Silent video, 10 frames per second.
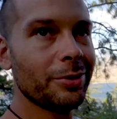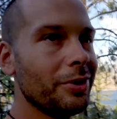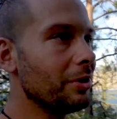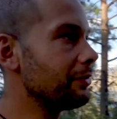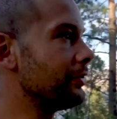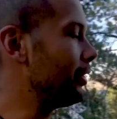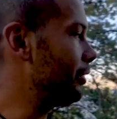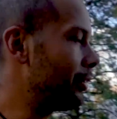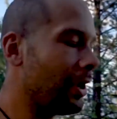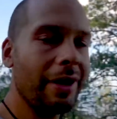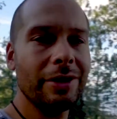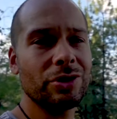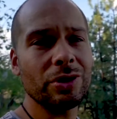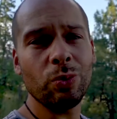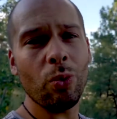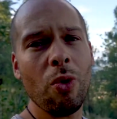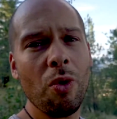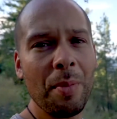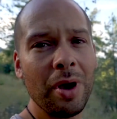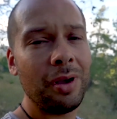a nice view, and it's just
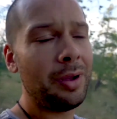warm,